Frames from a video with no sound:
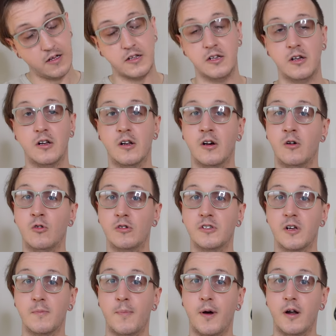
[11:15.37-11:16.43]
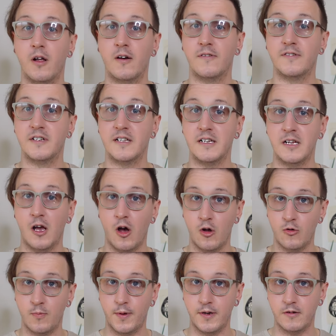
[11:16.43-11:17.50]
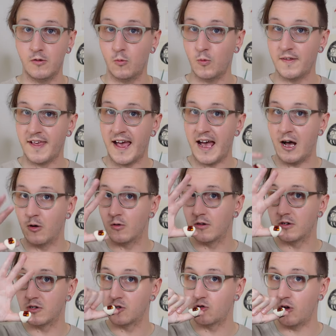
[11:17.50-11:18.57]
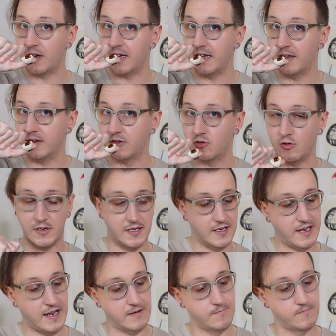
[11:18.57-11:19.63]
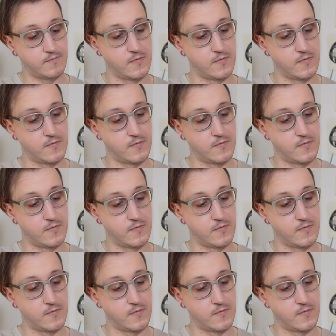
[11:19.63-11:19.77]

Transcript: you're going to also pull off to the open without striking the string again.